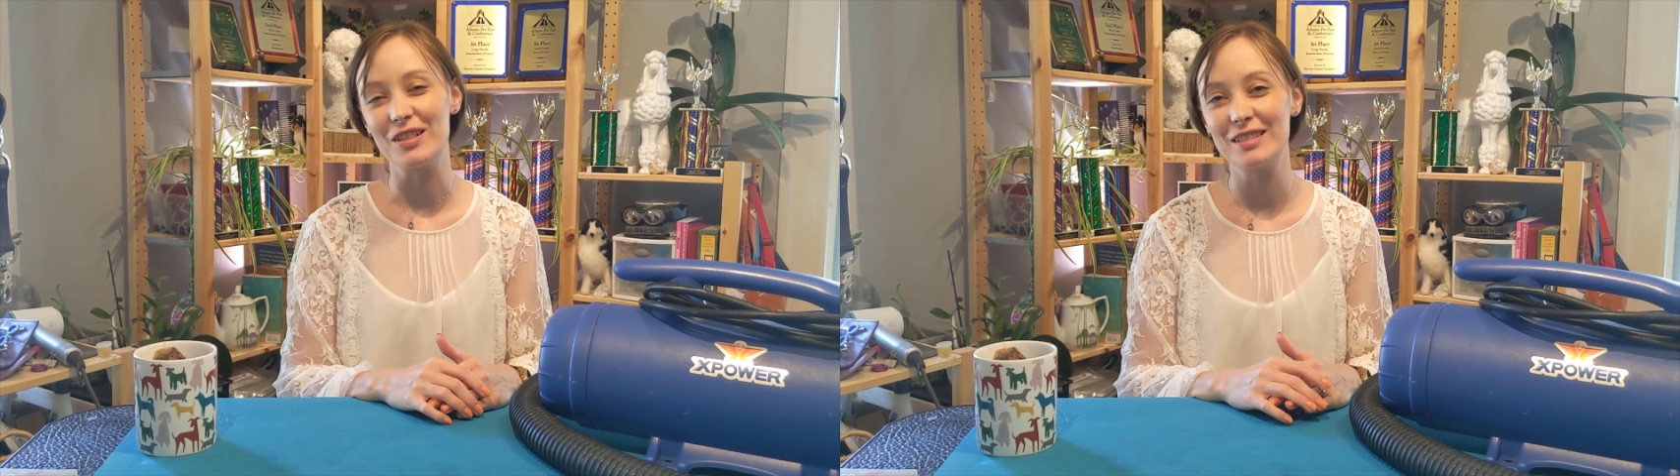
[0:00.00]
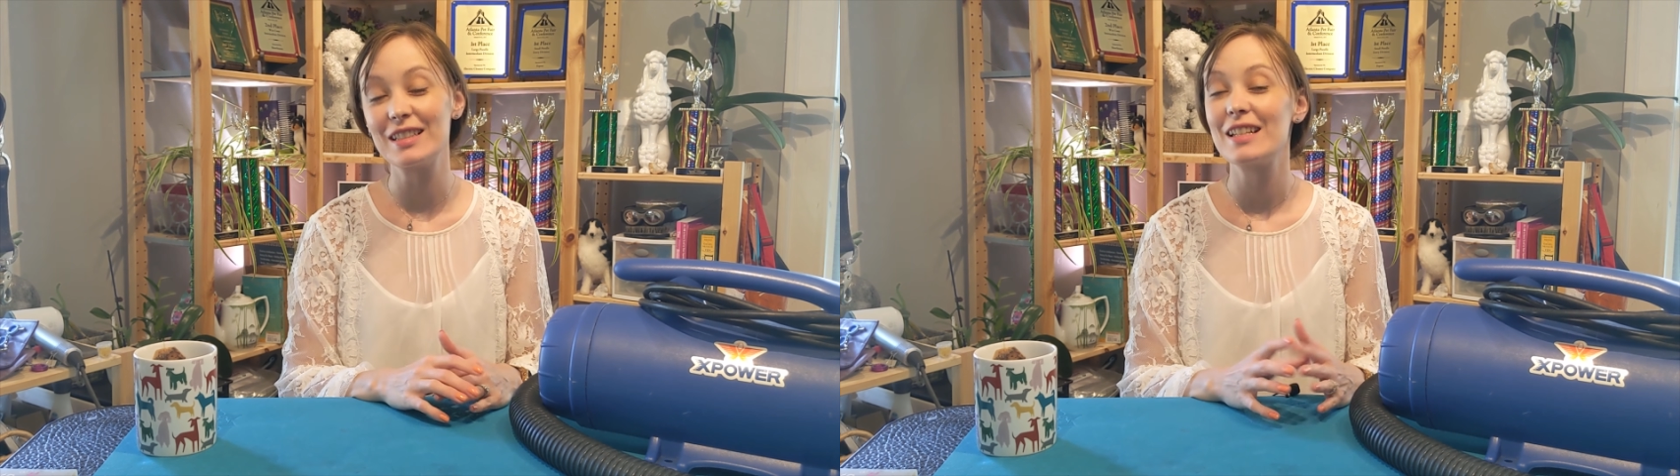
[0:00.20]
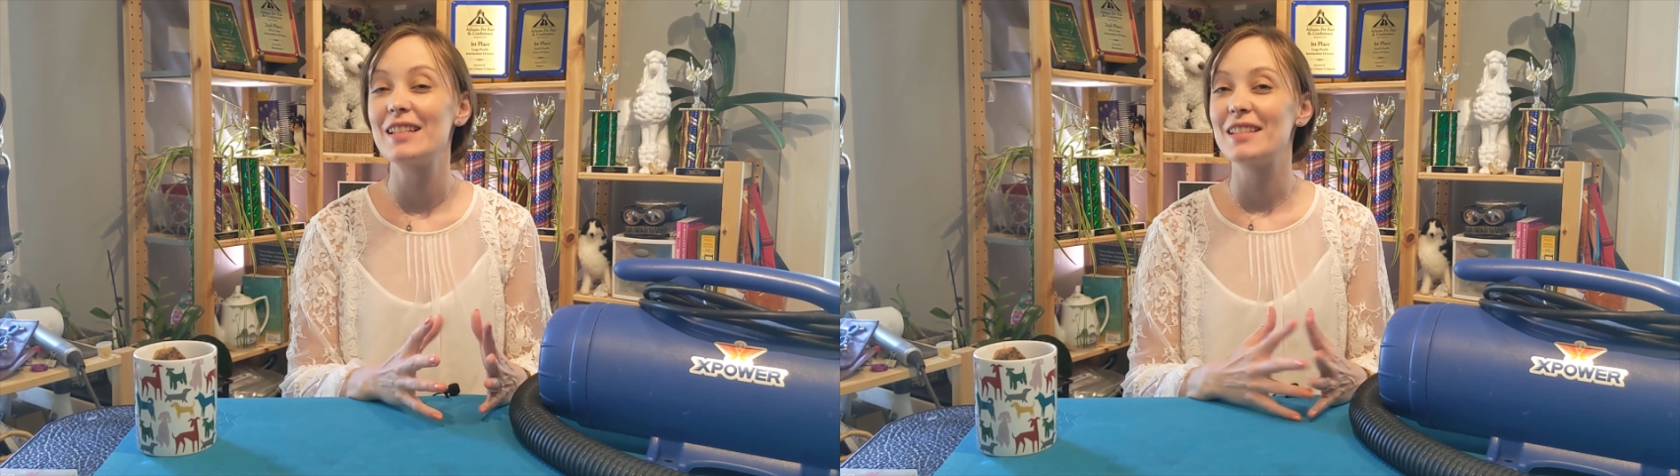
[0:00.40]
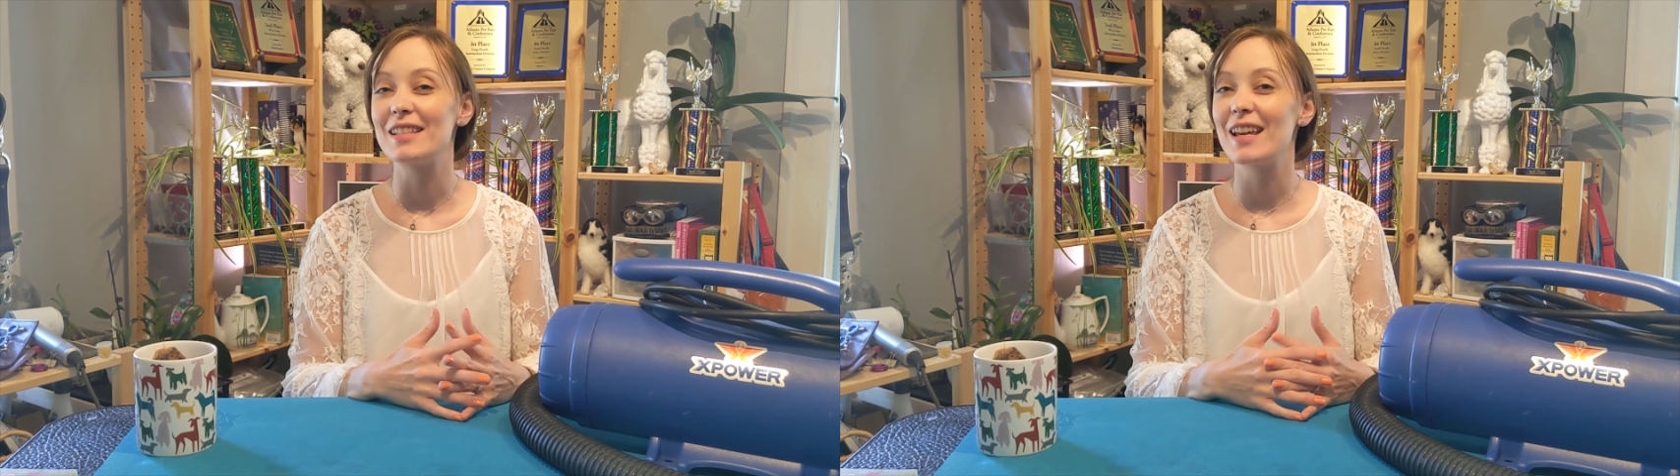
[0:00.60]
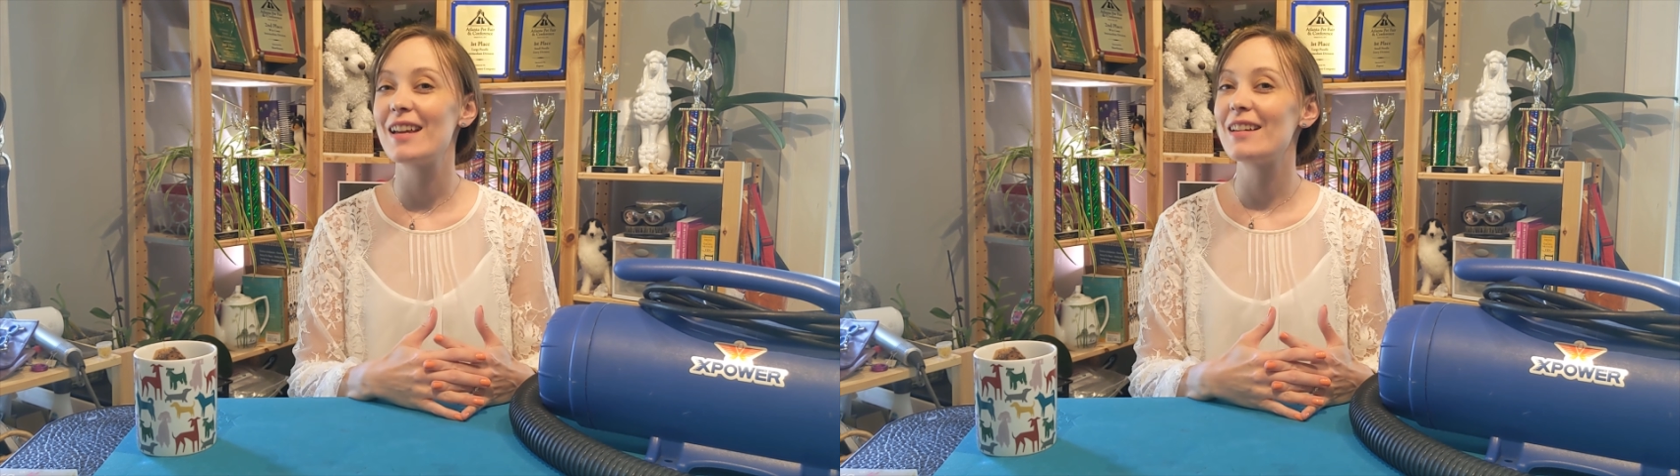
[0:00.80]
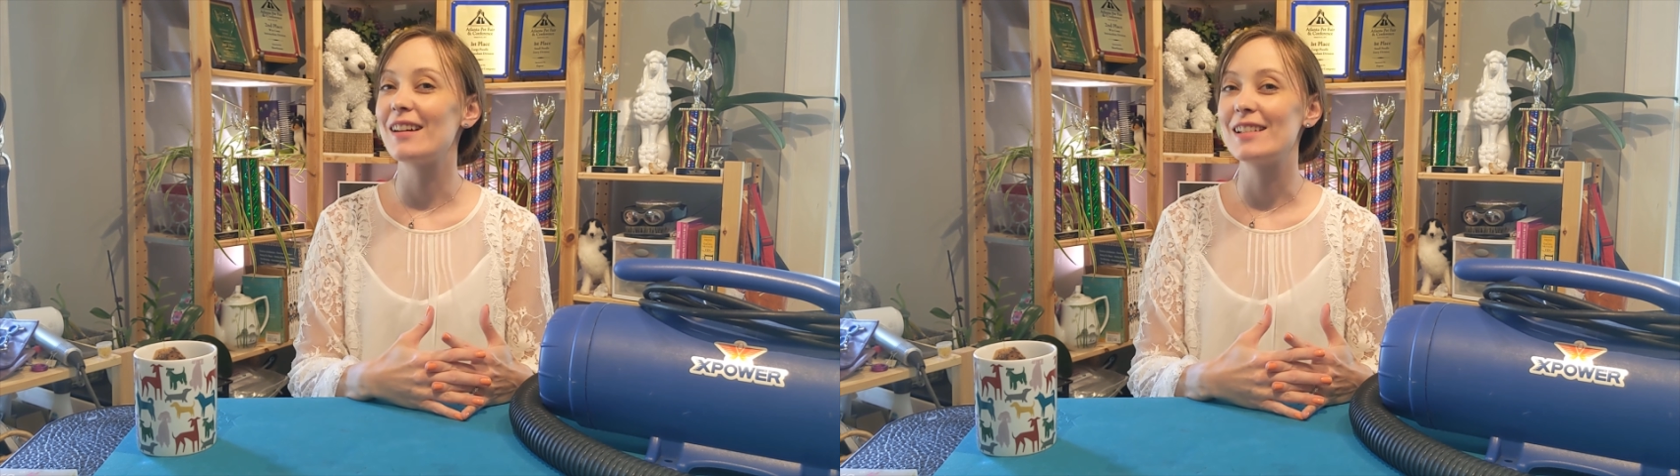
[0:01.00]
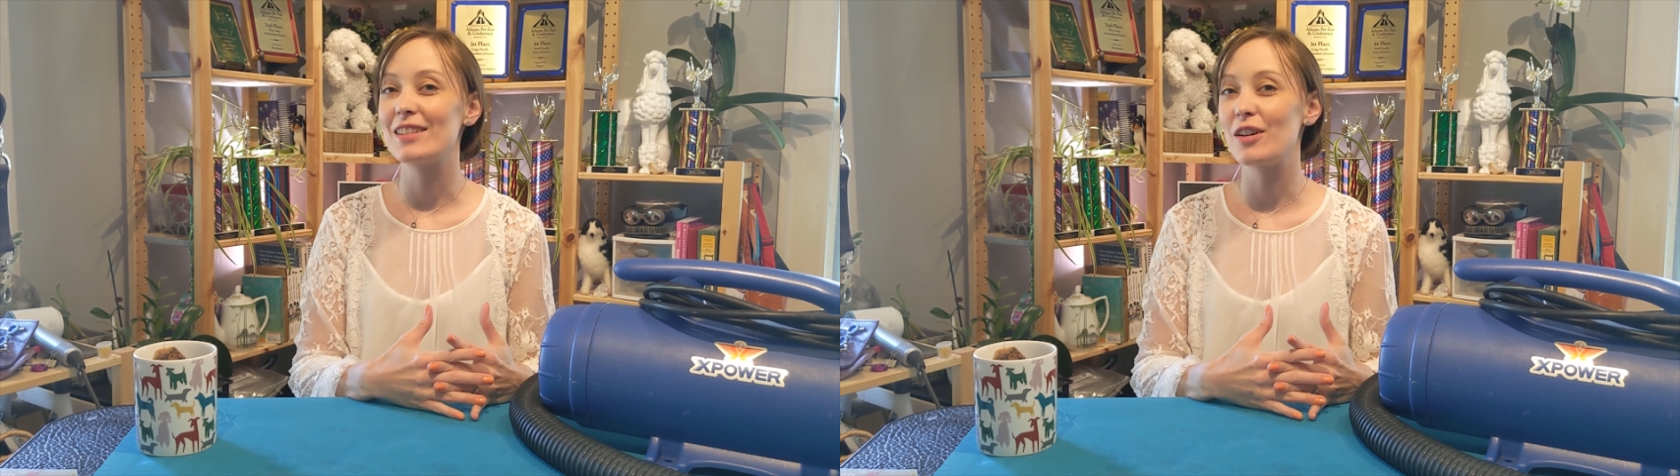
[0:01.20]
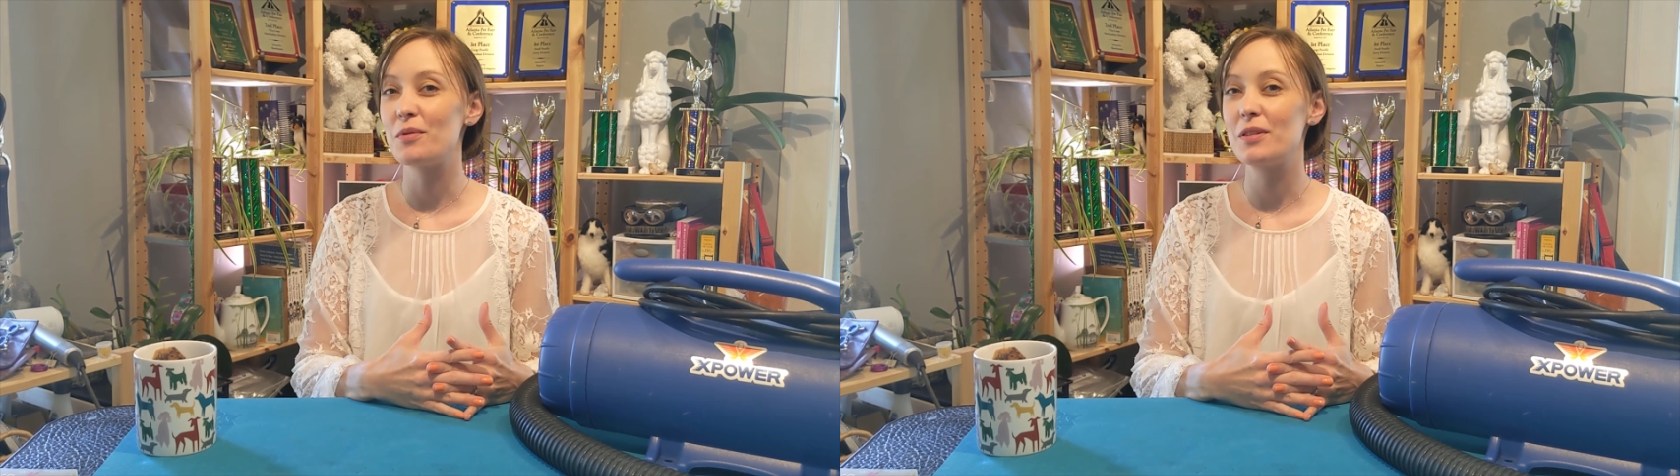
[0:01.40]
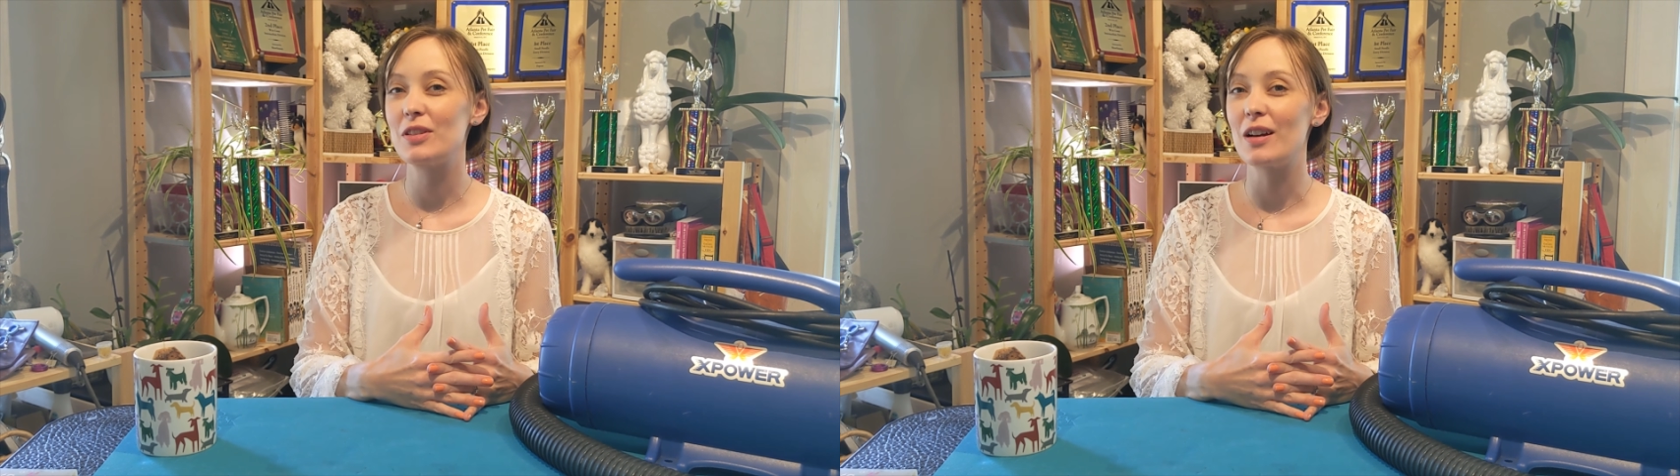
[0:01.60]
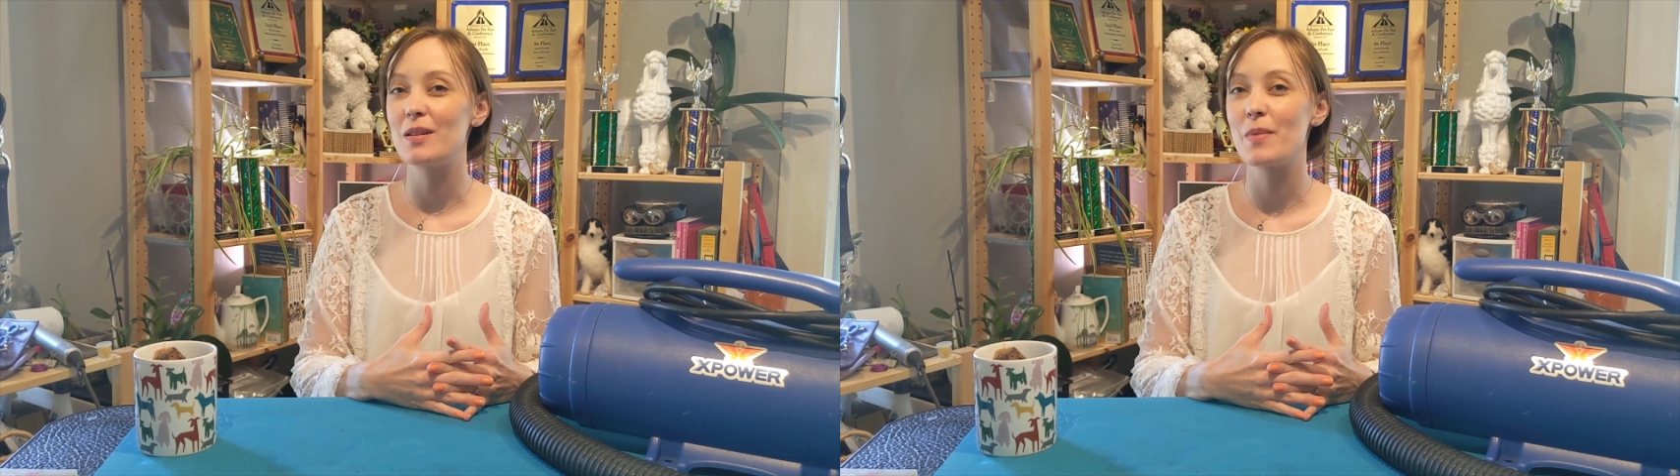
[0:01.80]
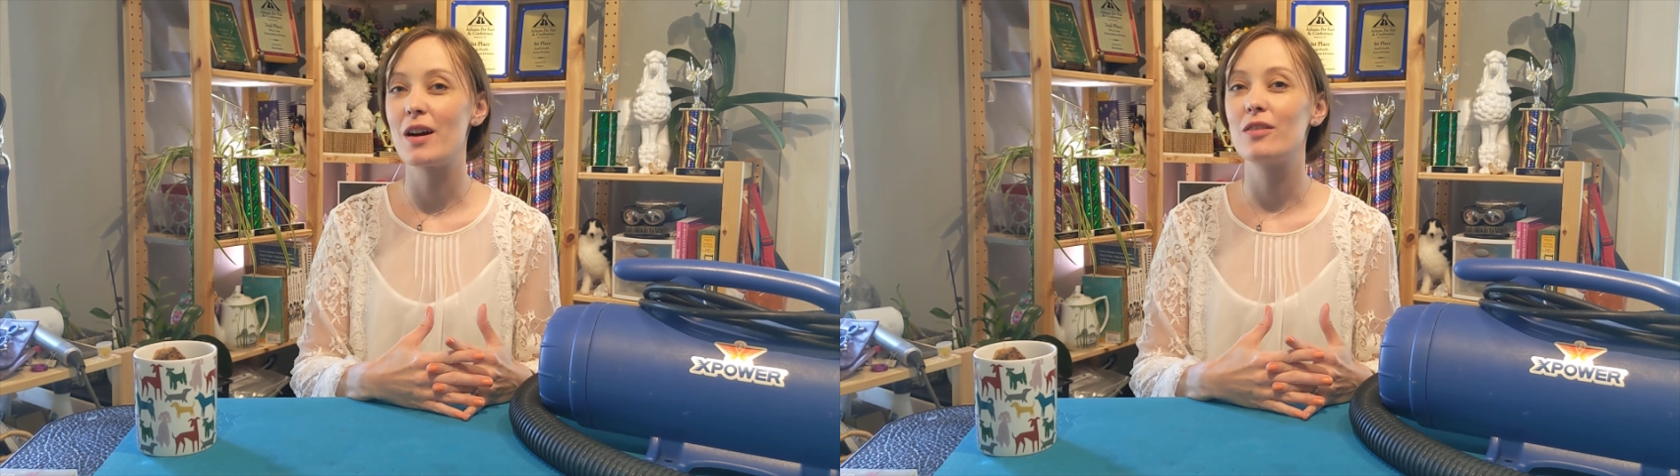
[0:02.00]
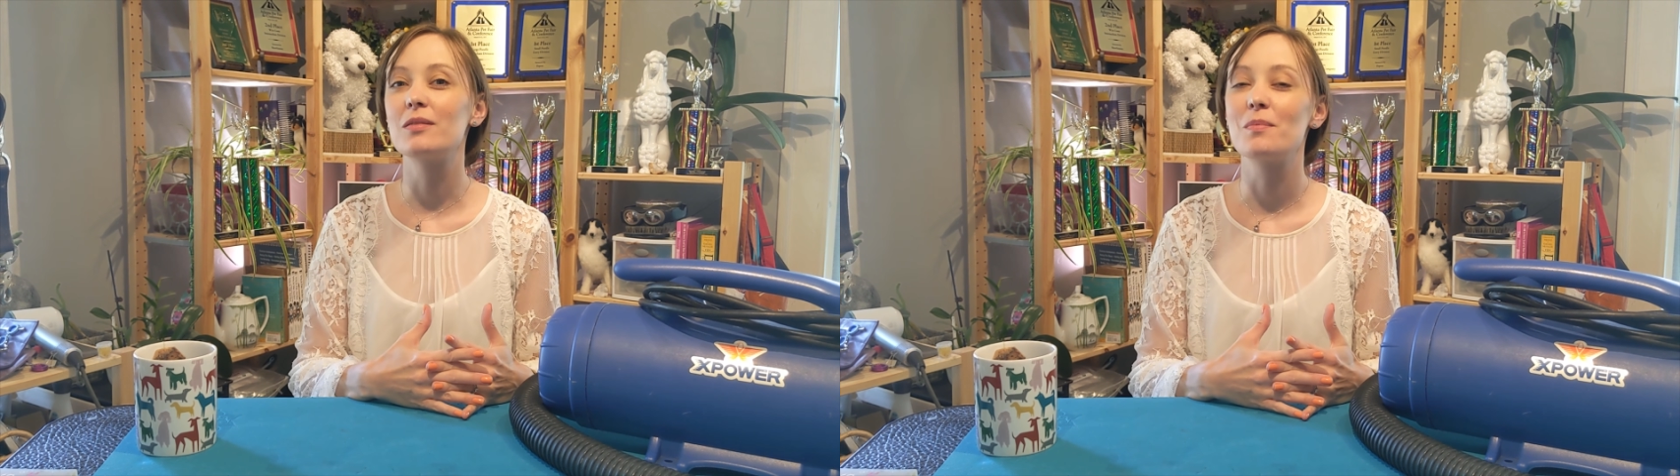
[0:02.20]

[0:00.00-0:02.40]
Today I thought we'd talk about blow